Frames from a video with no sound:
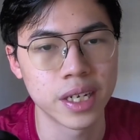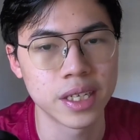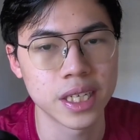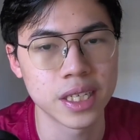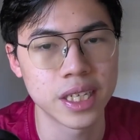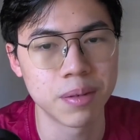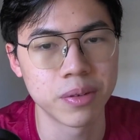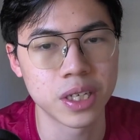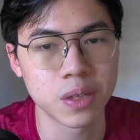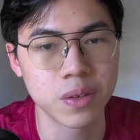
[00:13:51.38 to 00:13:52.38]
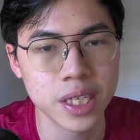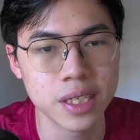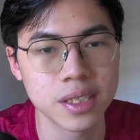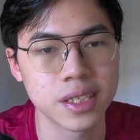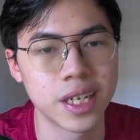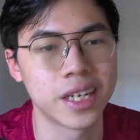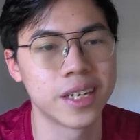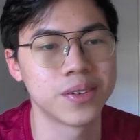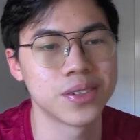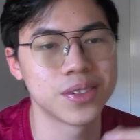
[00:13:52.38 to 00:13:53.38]
and the name of the ingredients, and
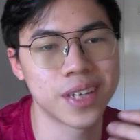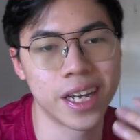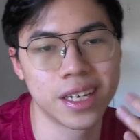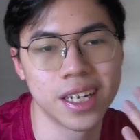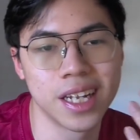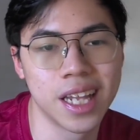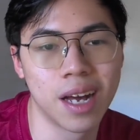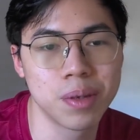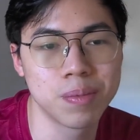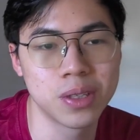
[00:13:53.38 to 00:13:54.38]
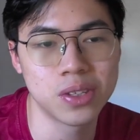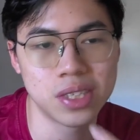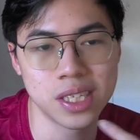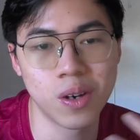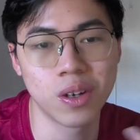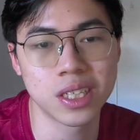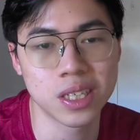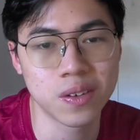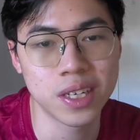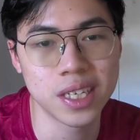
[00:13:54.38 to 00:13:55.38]
they also can allow people to see all the
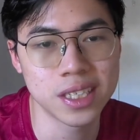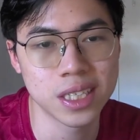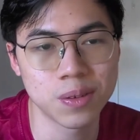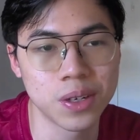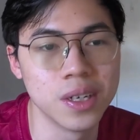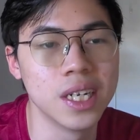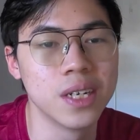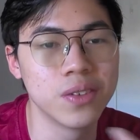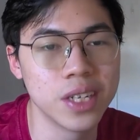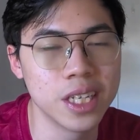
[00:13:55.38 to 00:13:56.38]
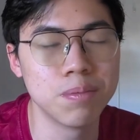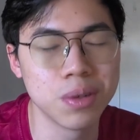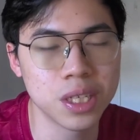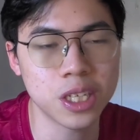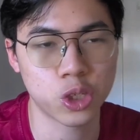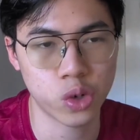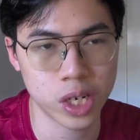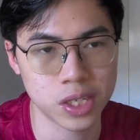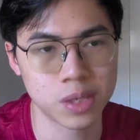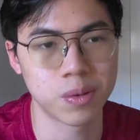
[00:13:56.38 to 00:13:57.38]
ingredients as well, really building a
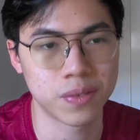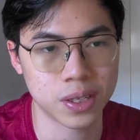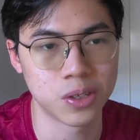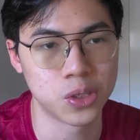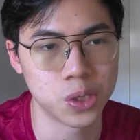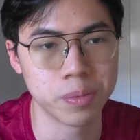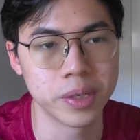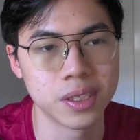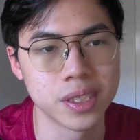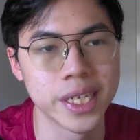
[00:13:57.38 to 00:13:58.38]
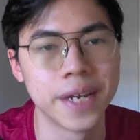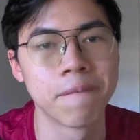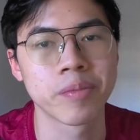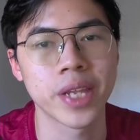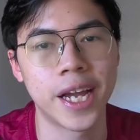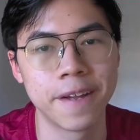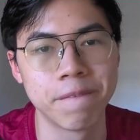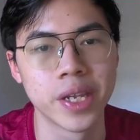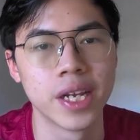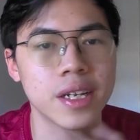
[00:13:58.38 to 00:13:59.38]
trust with the consumers.
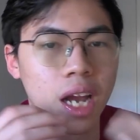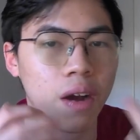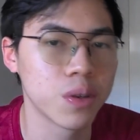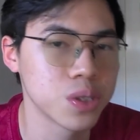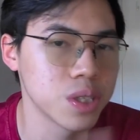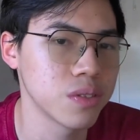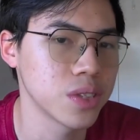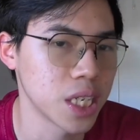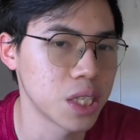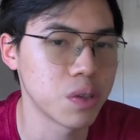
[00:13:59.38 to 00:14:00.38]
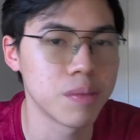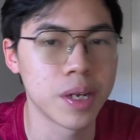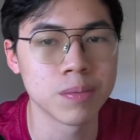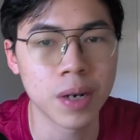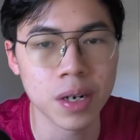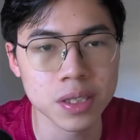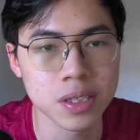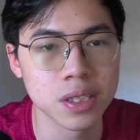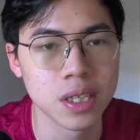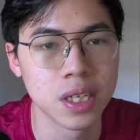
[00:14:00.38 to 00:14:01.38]
And they also have secondary menu
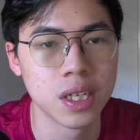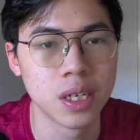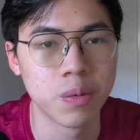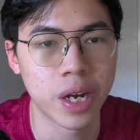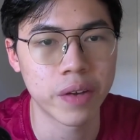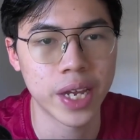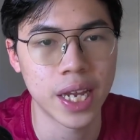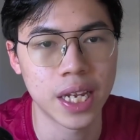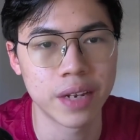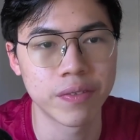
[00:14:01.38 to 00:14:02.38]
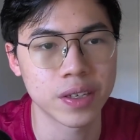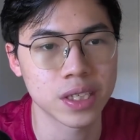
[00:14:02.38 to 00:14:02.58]
bars, where they have a headline,